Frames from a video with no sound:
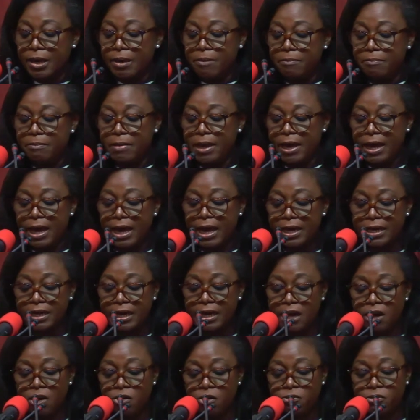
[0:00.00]
May I
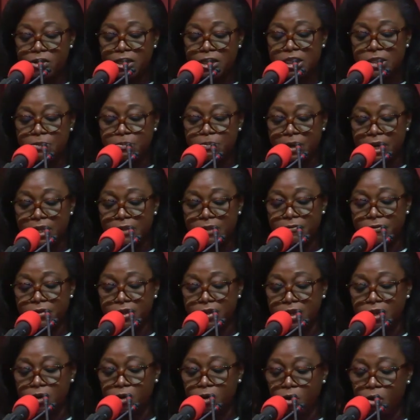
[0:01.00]
now
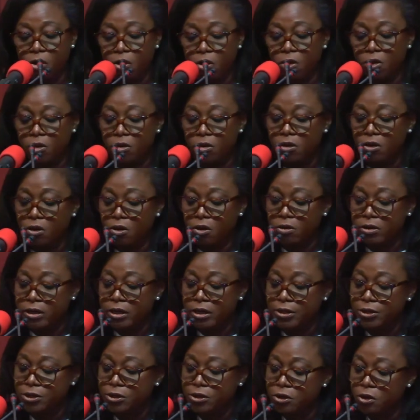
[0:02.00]
respectfully call on
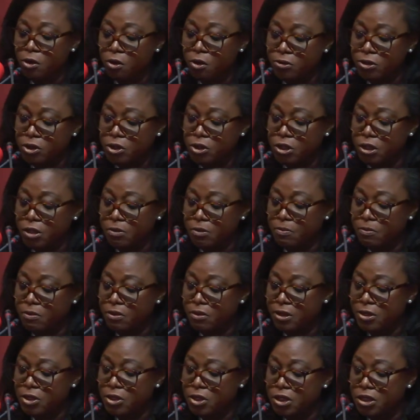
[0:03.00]
His Lordship,
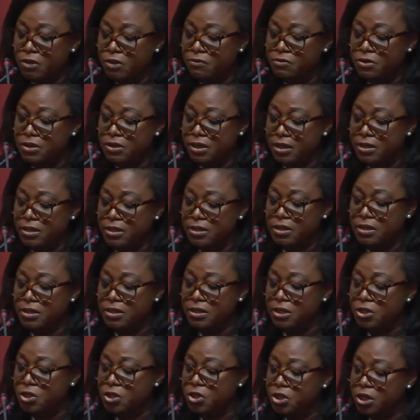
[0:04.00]
the Chief Justice
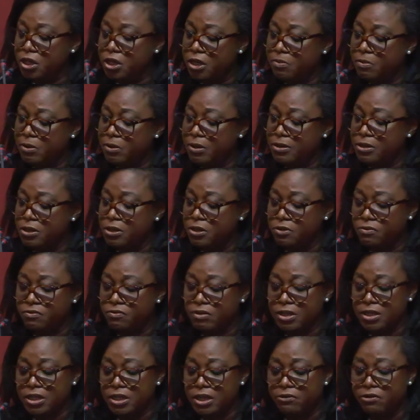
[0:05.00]
and Chairperson of
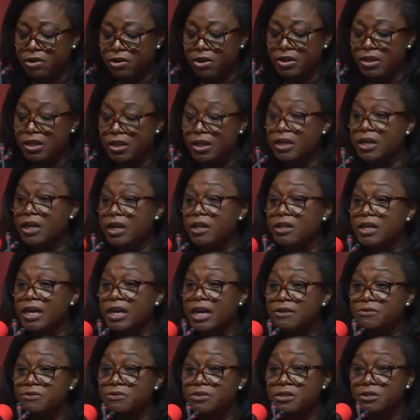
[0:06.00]
the General Legal
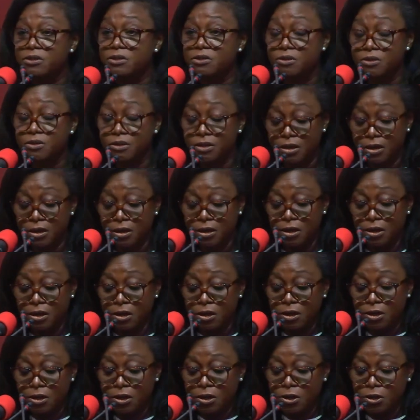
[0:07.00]
Council,
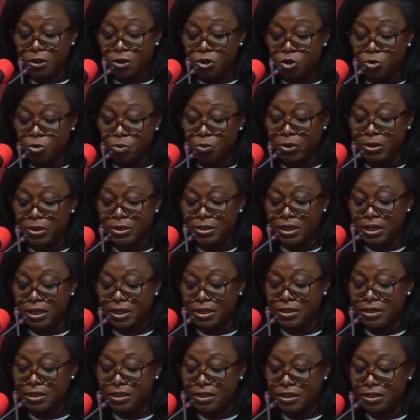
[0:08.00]
to
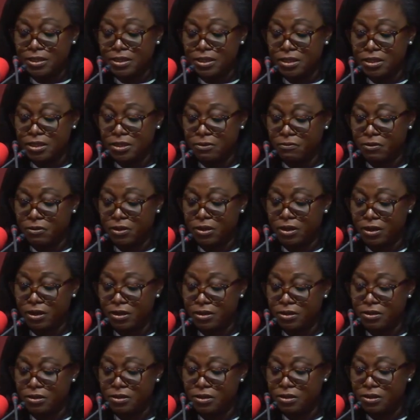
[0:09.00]
present the
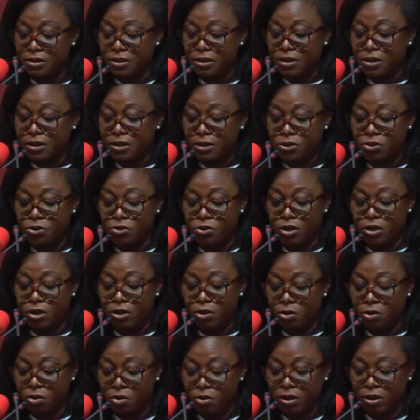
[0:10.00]
certificates to the
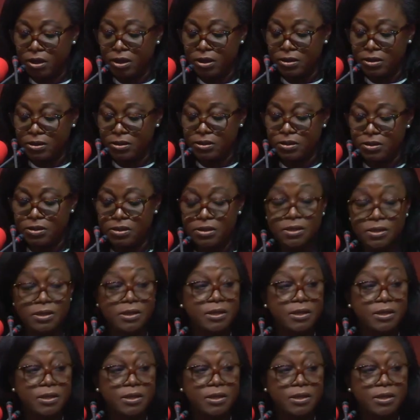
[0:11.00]
lawyers.